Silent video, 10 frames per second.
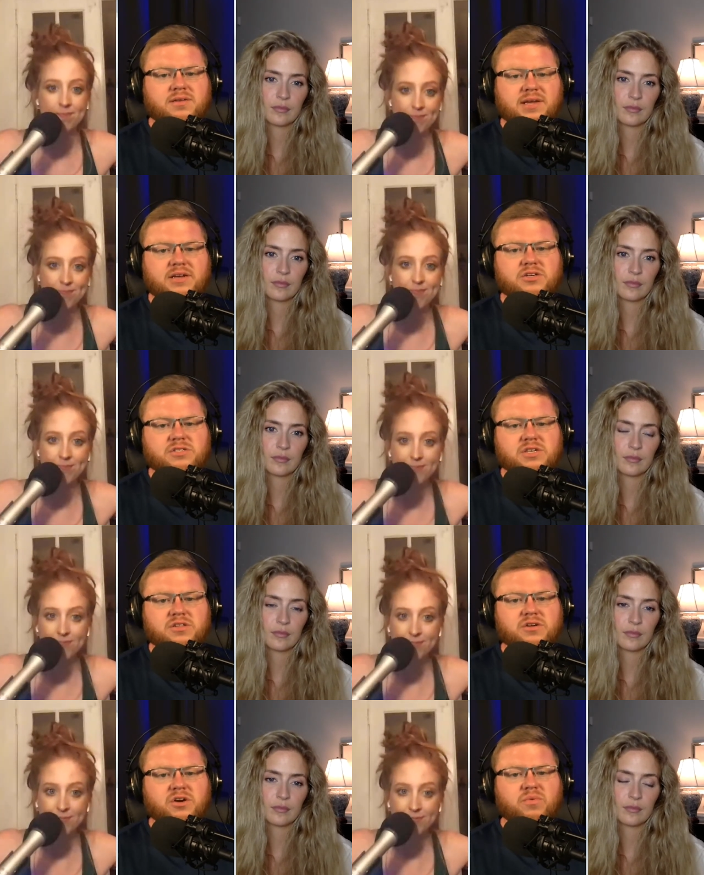Speaker 1: ten years
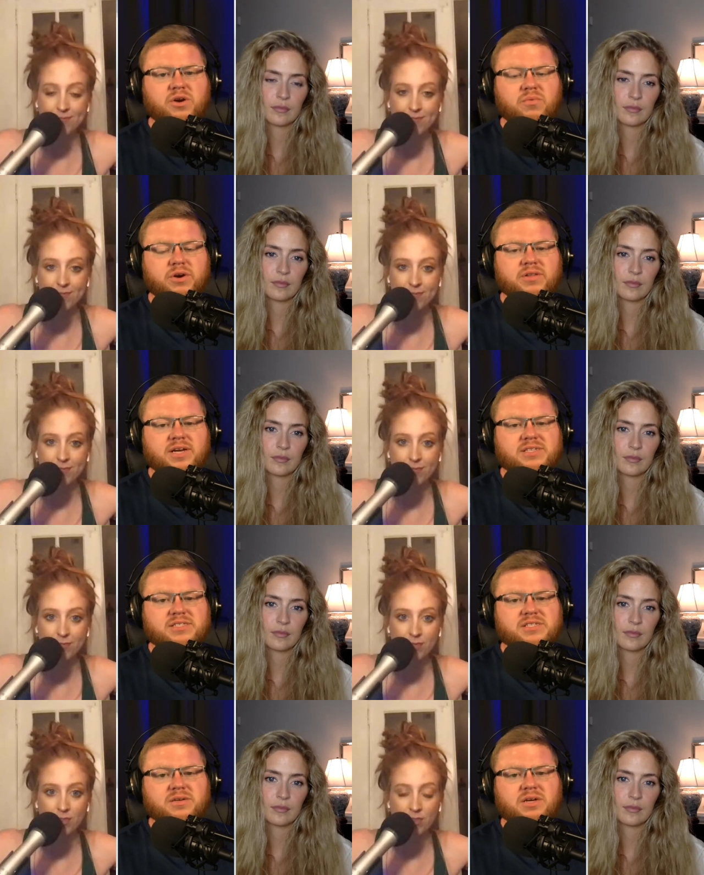into their career realize
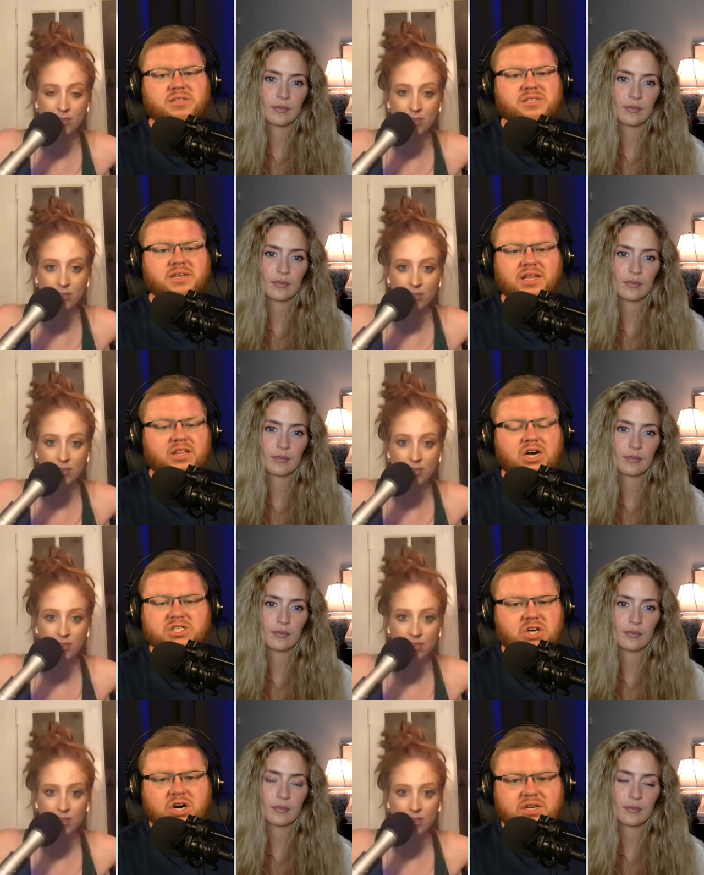it's a it's a
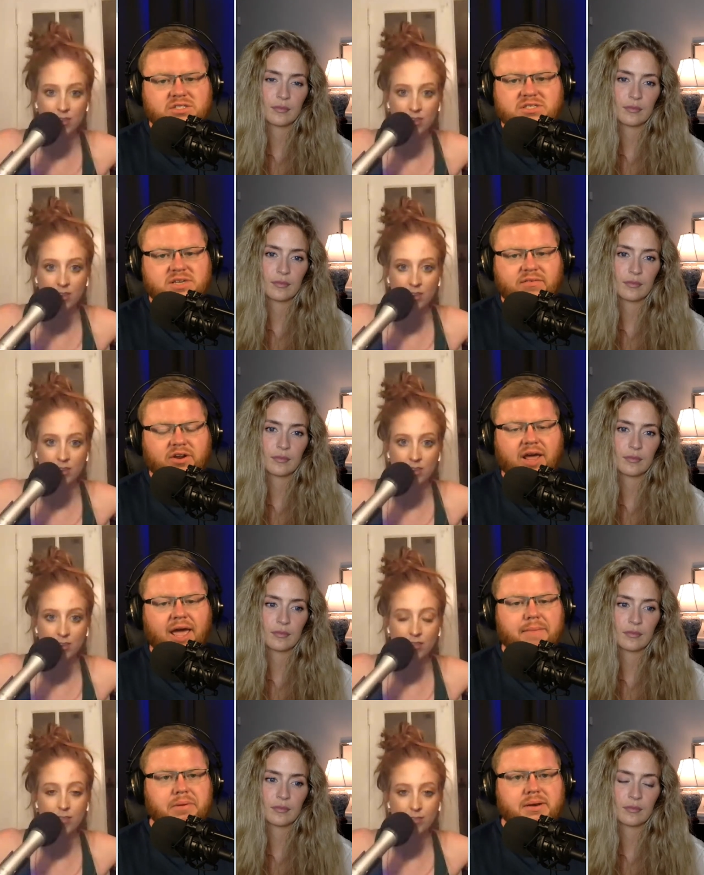lost cause. That's never going to
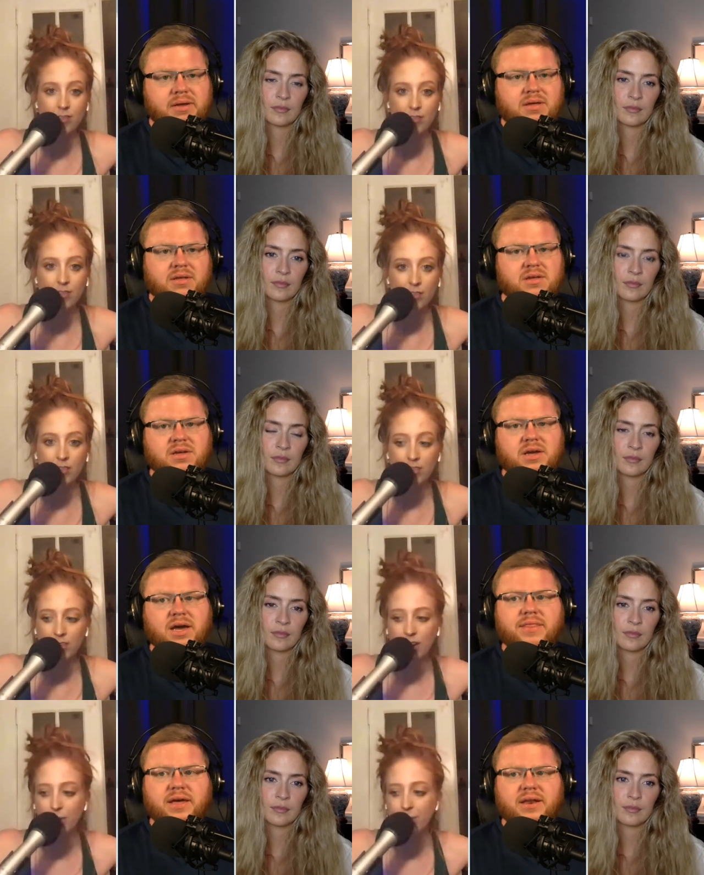happen.
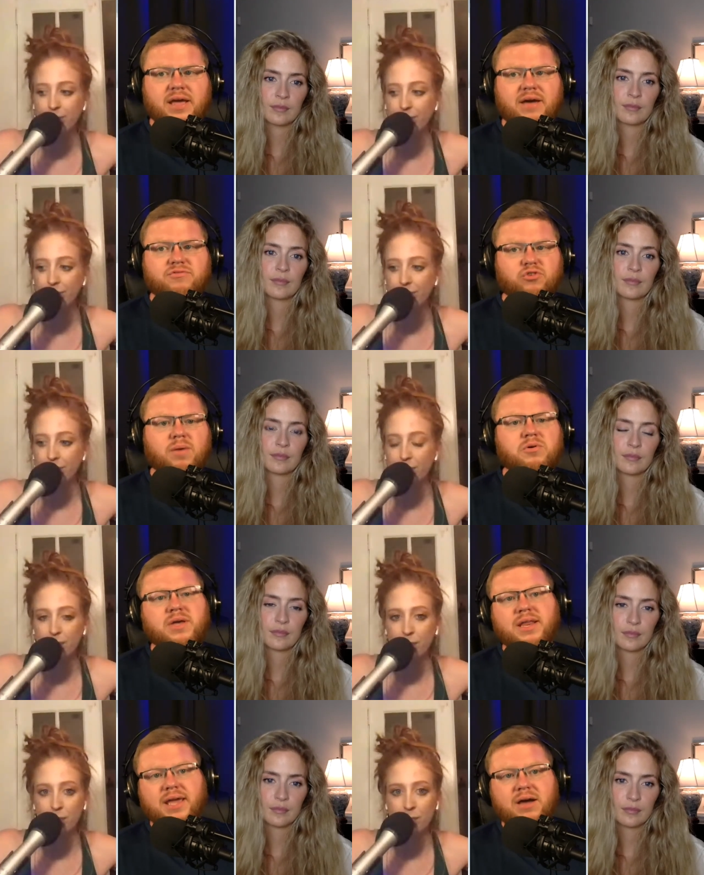And yeah. then have trouble
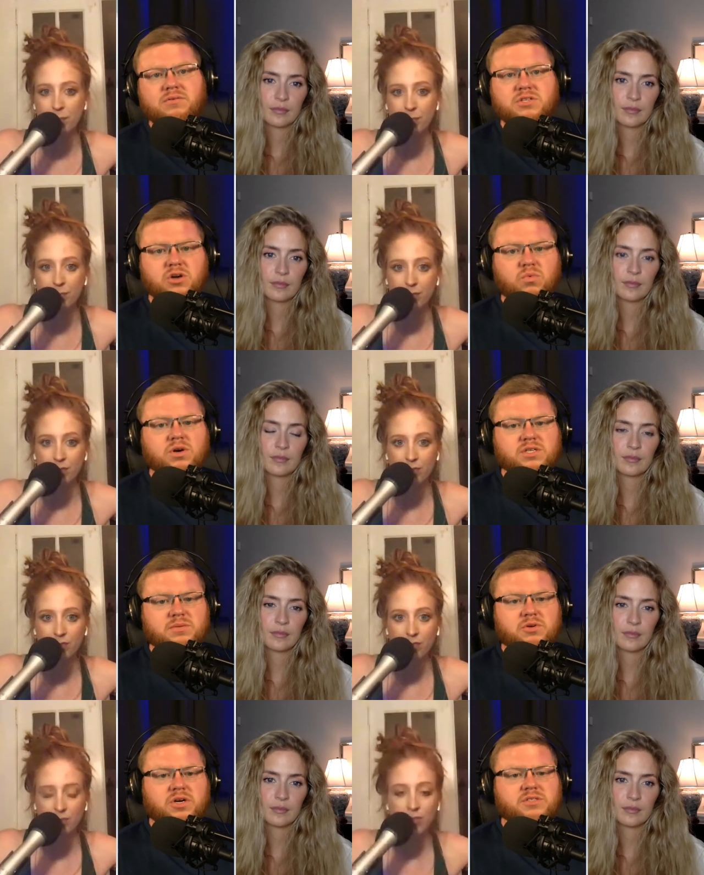getting out to go work
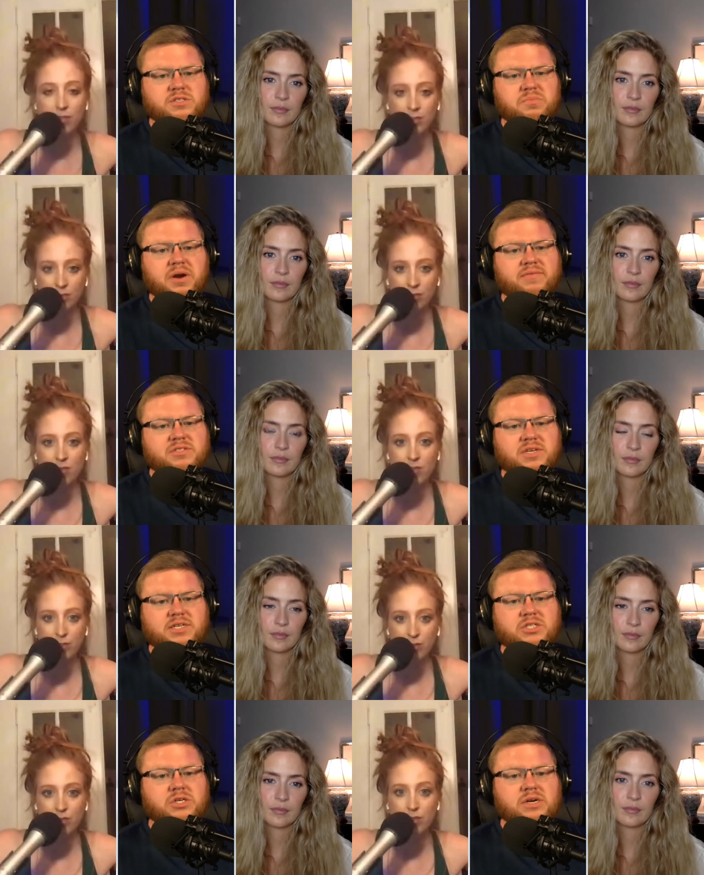somewhere else in the private
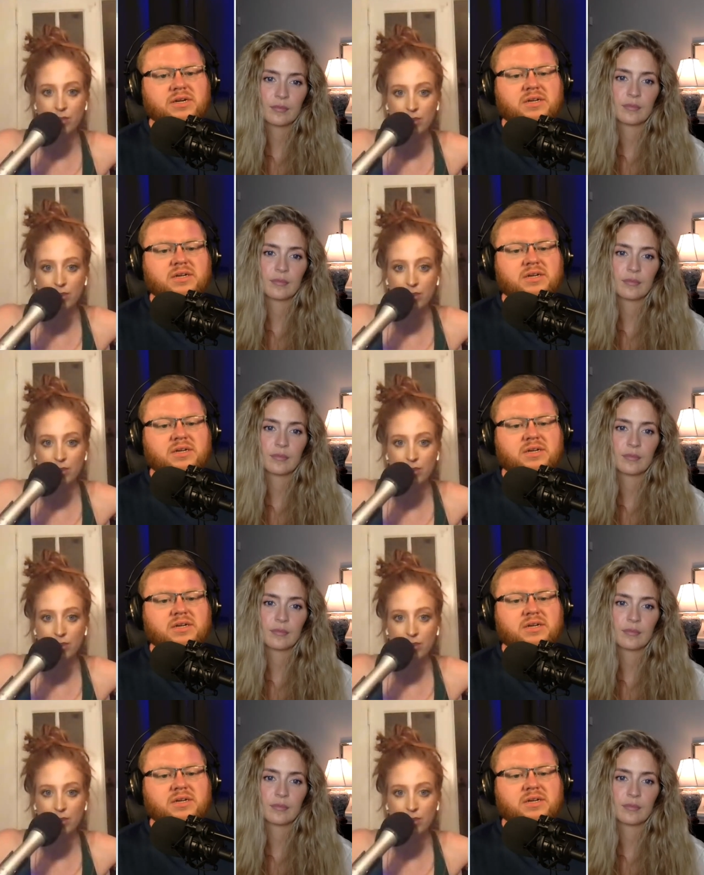sector.